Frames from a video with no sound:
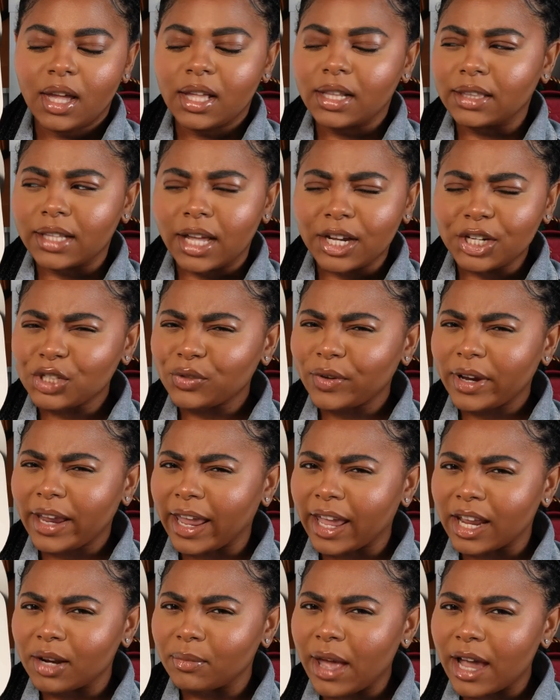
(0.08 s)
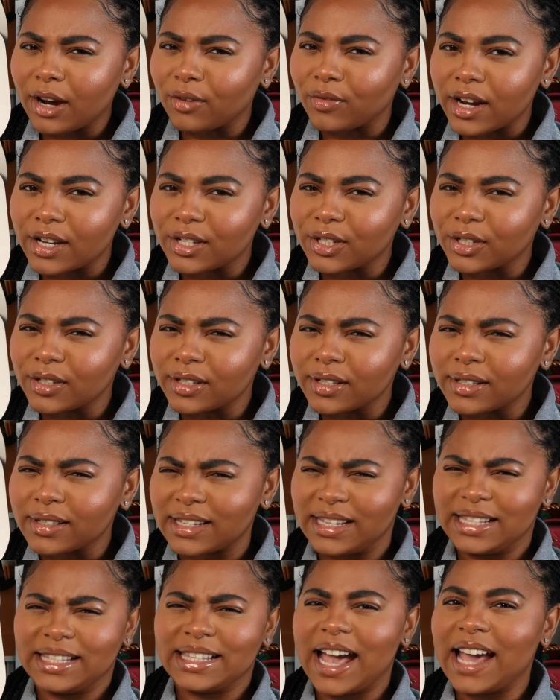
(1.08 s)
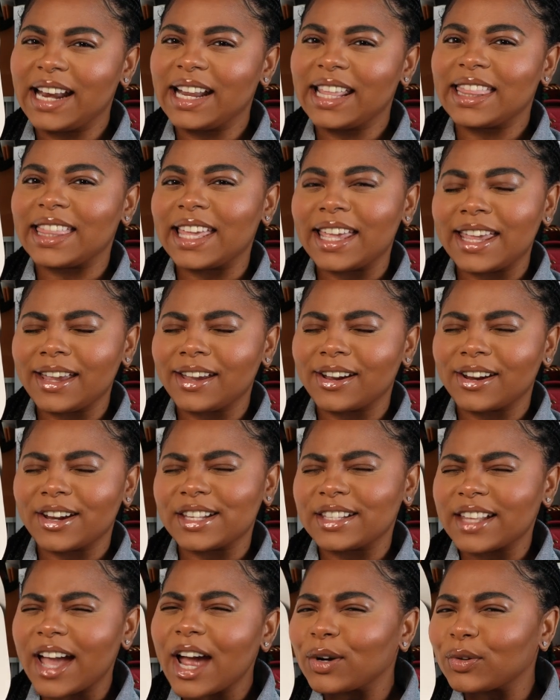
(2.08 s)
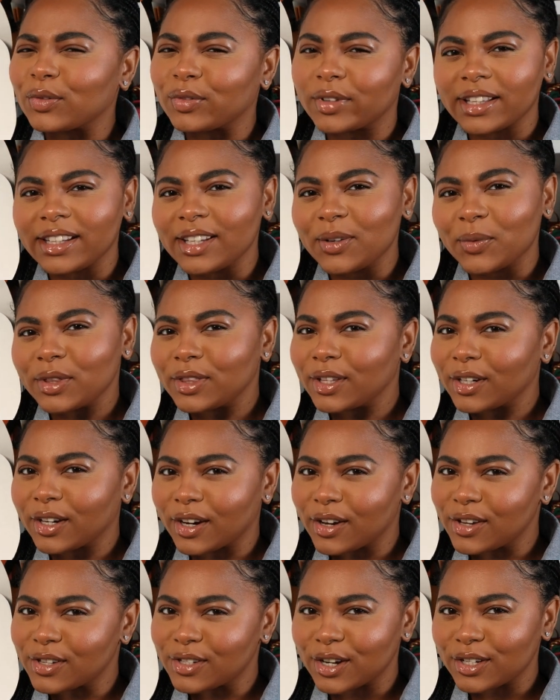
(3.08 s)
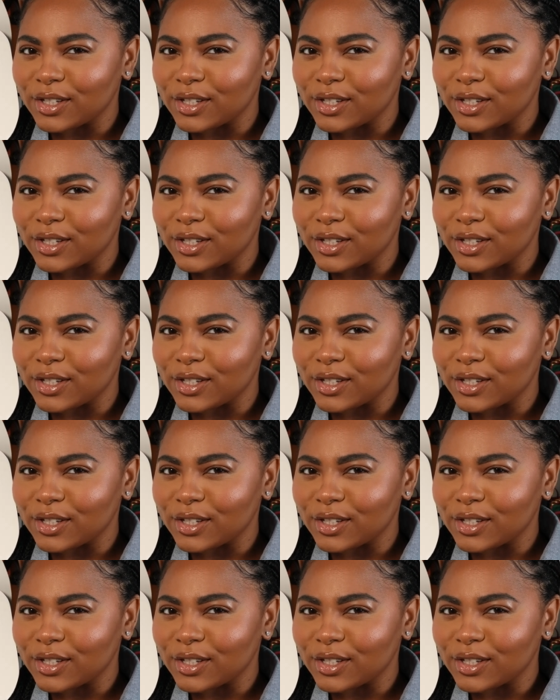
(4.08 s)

Luxury handbag rentals, is that a thing? Is that really what the girls are